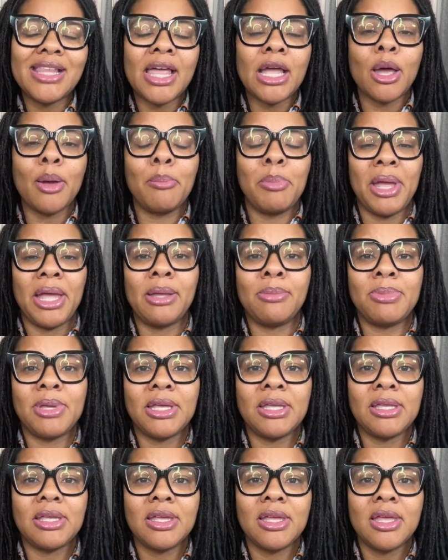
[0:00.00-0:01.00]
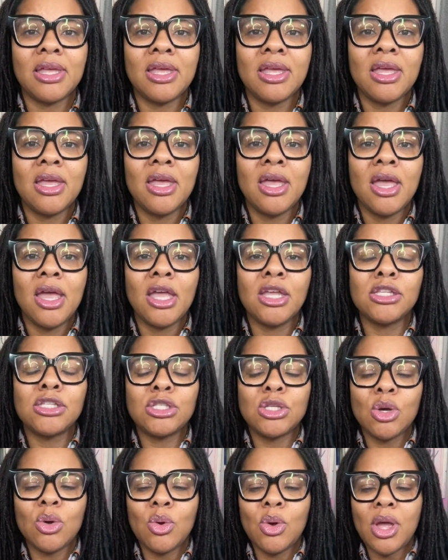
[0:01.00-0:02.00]
a baby. And
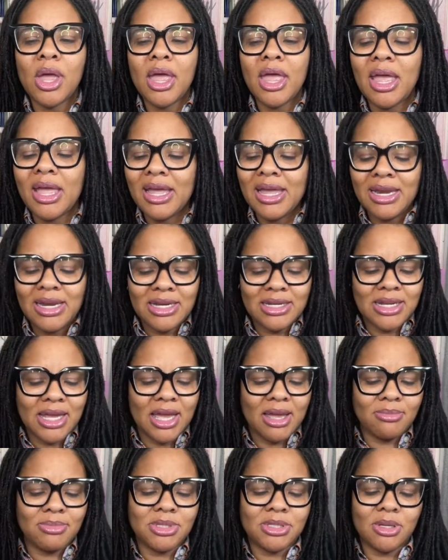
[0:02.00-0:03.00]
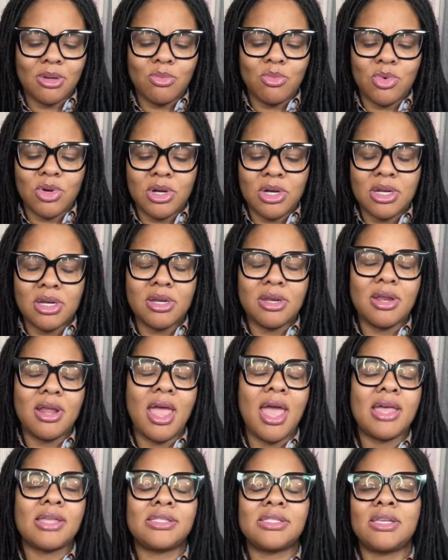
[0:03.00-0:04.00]
so anytime someone
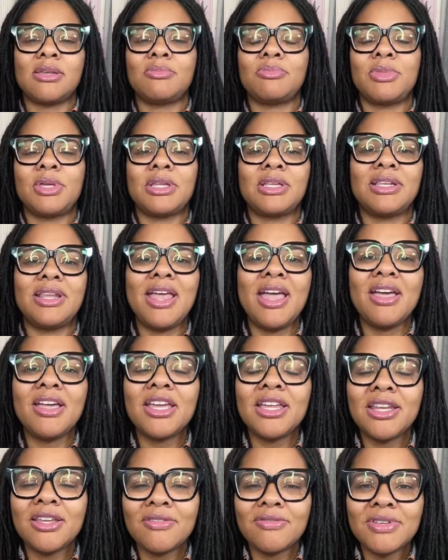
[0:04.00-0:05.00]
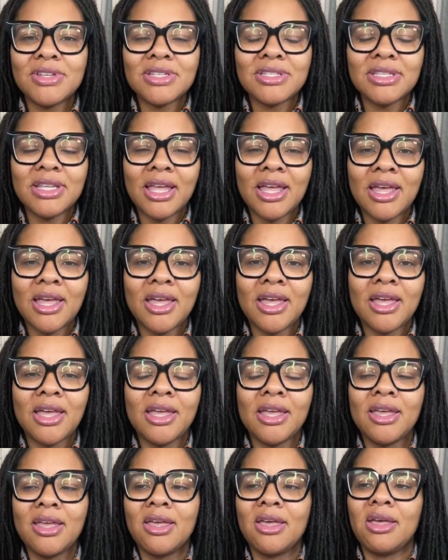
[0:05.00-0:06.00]
has something negative to
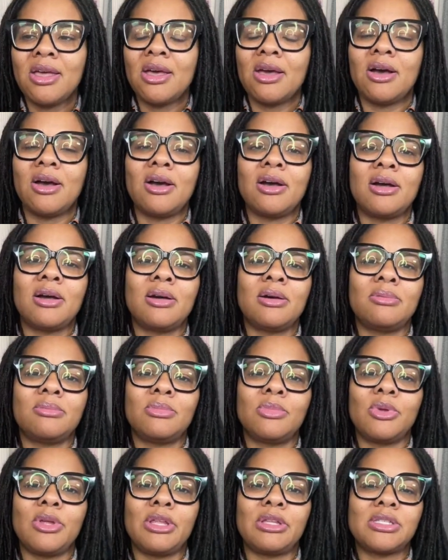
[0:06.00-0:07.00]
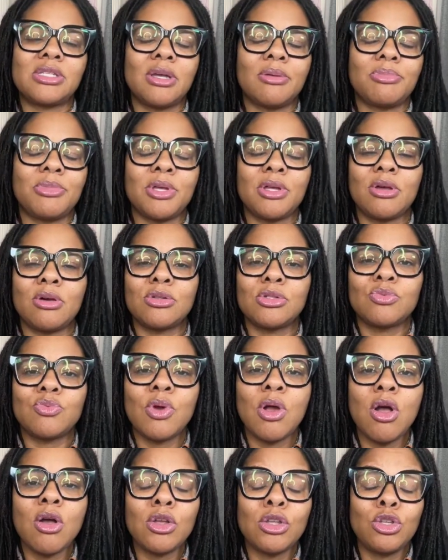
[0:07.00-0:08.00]
say, if something goes
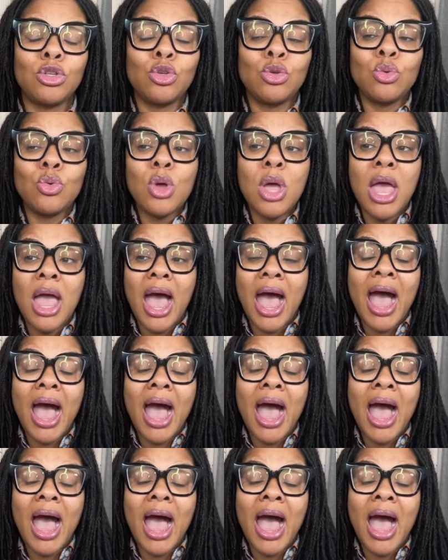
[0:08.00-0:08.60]
wrong, in